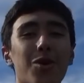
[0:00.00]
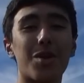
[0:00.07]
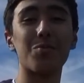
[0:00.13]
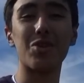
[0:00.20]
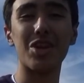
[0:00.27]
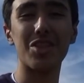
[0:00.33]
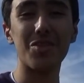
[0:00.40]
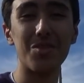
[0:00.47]
What
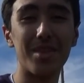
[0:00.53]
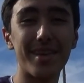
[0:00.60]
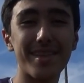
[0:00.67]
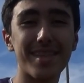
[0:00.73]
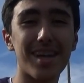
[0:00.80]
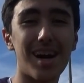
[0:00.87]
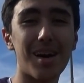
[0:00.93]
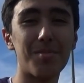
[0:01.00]
I'm gonna do
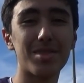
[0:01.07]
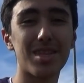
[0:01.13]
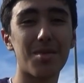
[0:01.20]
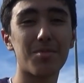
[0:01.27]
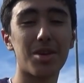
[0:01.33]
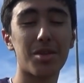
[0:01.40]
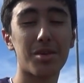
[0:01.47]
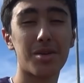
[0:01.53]
this time is
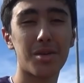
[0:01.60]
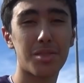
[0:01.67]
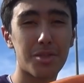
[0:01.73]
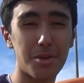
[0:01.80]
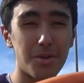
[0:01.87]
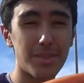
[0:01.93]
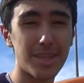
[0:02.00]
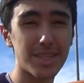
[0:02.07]
I'm gonna
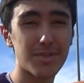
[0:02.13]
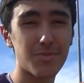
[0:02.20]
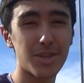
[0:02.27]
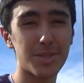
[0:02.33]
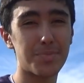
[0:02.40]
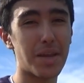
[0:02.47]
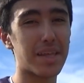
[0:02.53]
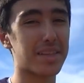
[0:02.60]
throw this
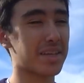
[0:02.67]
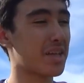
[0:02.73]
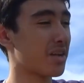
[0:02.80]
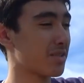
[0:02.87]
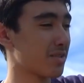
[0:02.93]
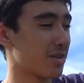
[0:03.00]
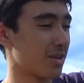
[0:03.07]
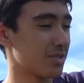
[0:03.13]
frisbee at the
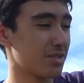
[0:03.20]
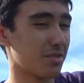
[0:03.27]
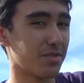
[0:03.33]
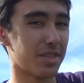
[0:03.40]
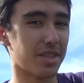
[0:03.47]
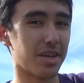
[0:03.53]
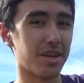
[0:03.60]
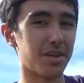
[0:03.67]
character cards
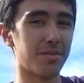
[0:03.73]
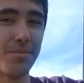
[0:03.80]
over there.